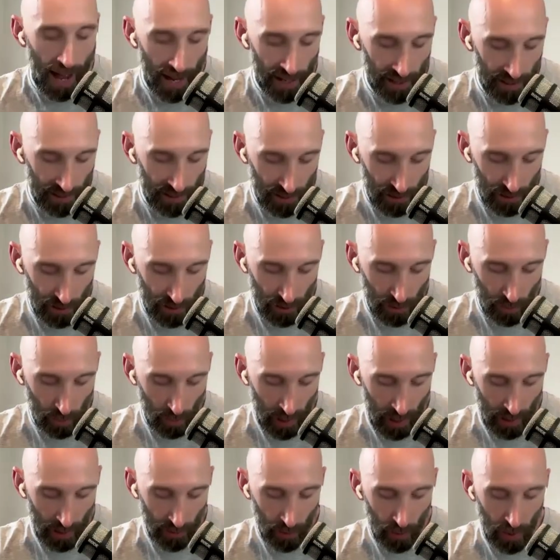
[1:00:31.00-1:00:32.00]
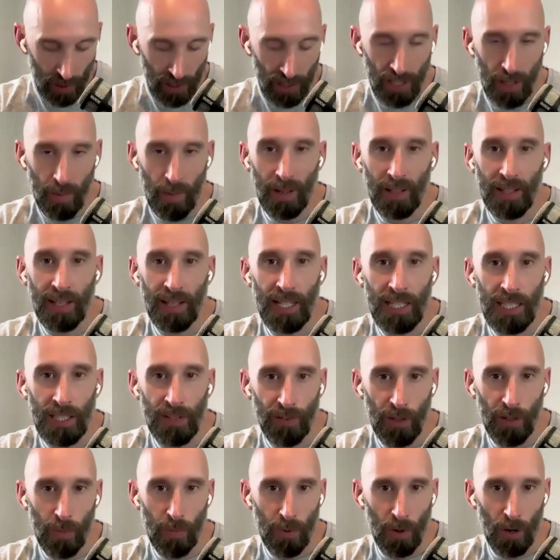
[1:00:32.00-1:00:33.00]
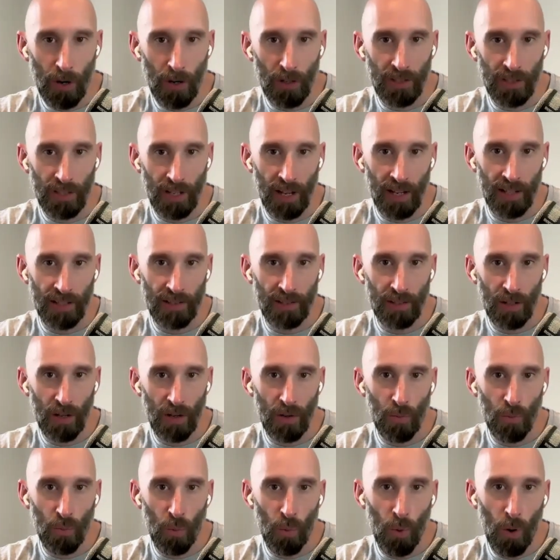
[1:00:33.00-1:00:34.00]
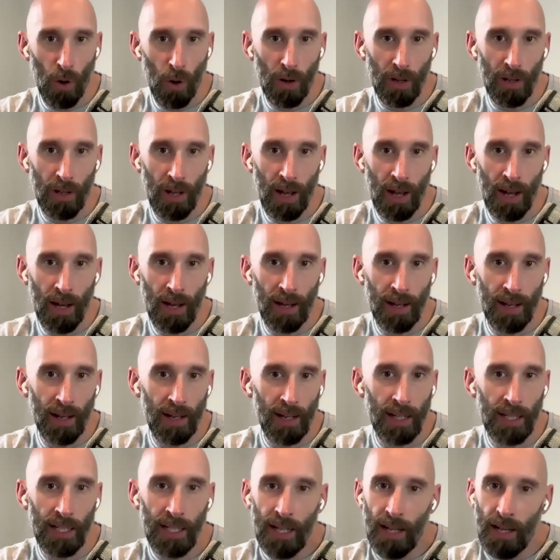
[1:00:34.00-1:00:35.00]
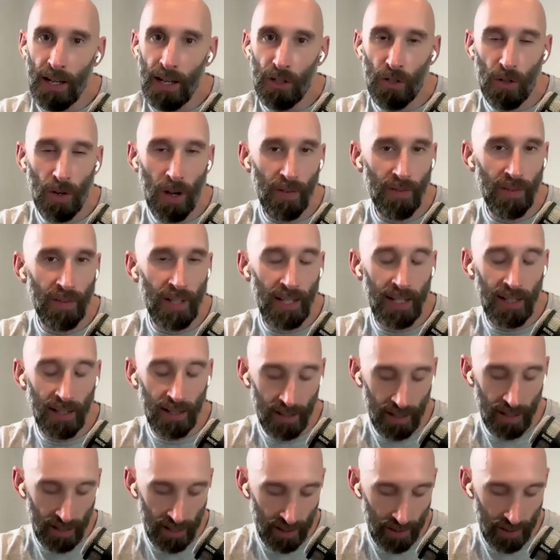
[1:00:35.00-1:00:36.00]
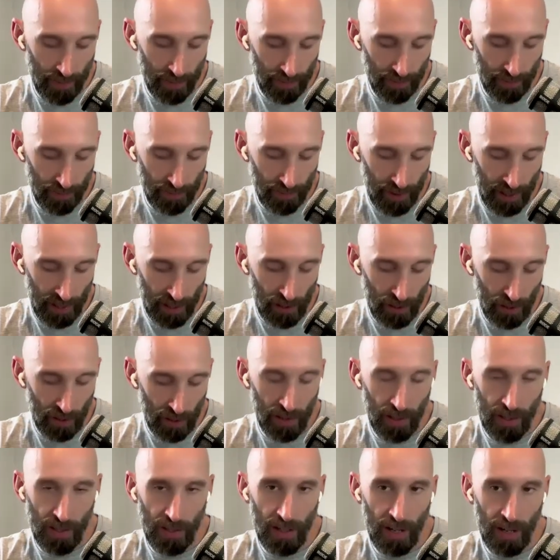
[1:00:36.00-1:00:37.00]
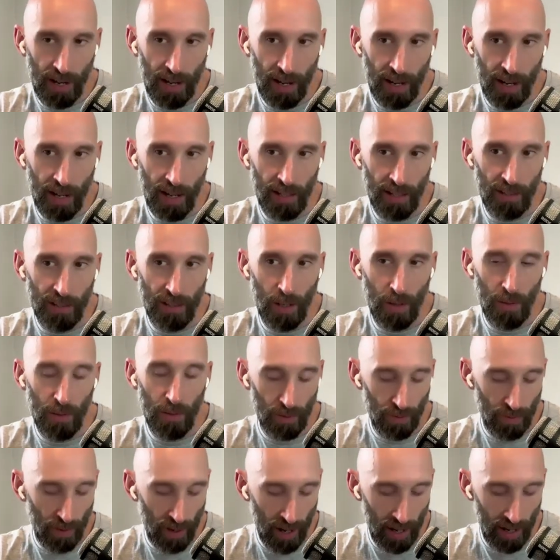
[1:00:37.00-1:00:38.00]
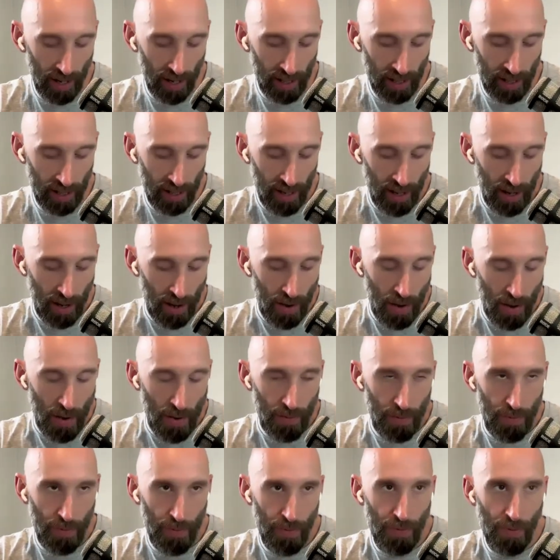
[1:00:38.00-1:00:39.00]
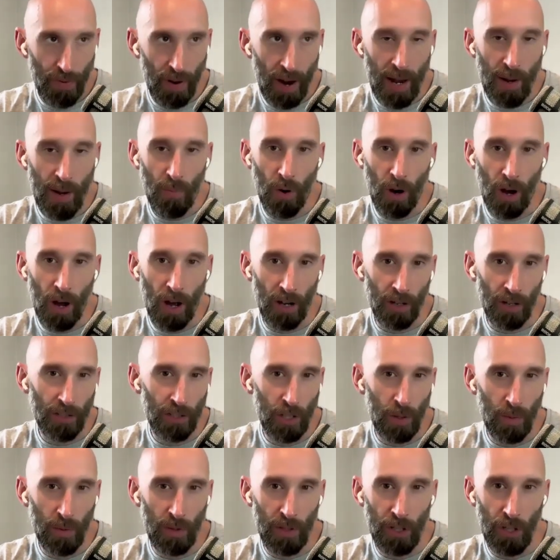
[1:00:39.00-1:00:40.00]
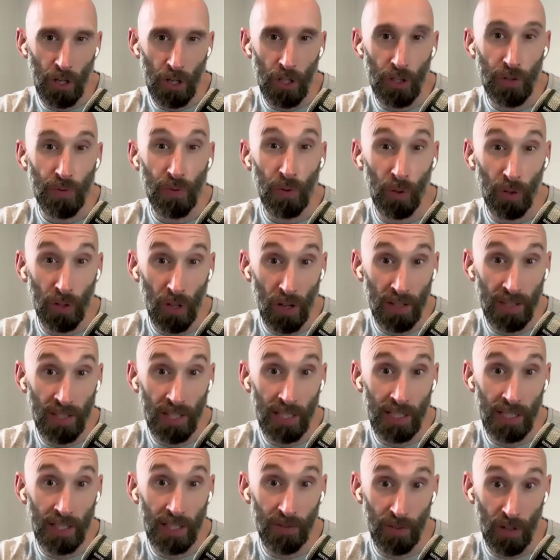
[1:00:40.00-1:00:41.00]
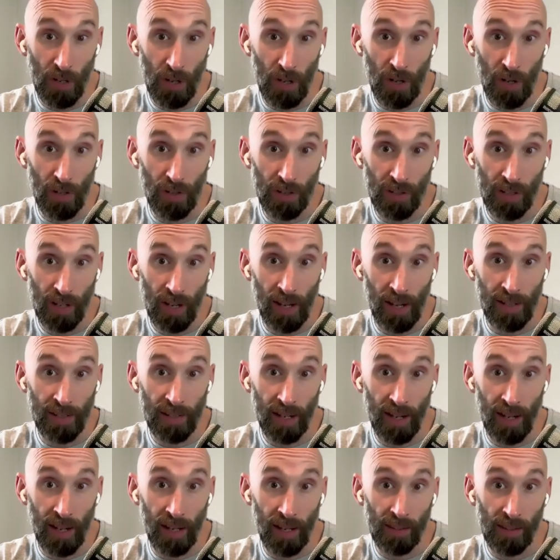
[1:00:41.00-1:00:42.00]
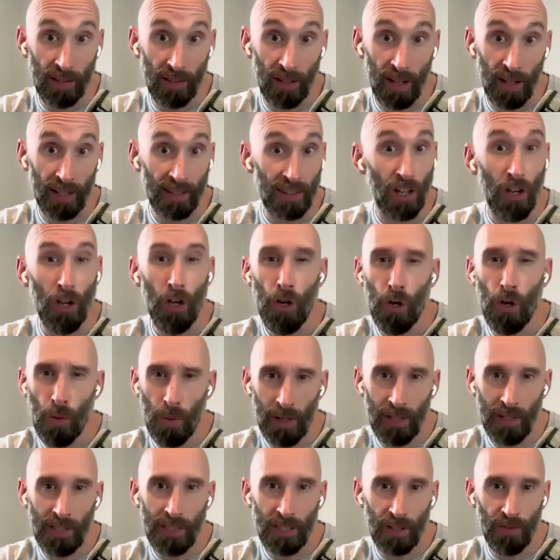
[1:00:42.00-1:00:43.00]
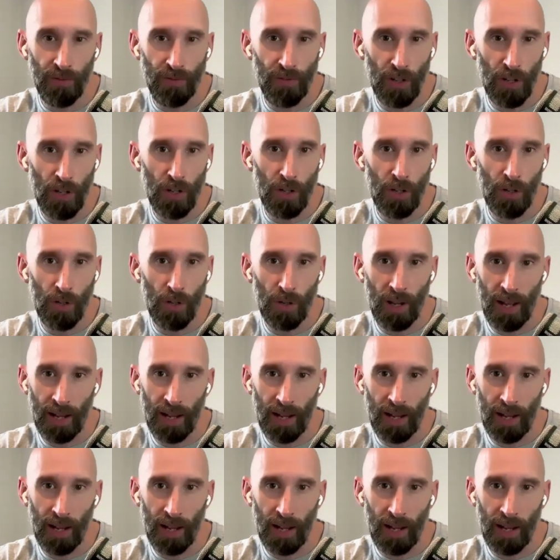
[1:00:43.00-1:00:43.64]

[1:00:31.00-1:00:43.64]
And just one other question about the interview process. What do you have any things you can share in terms of like frameworks you would use for those interviews? Is it like the who interview?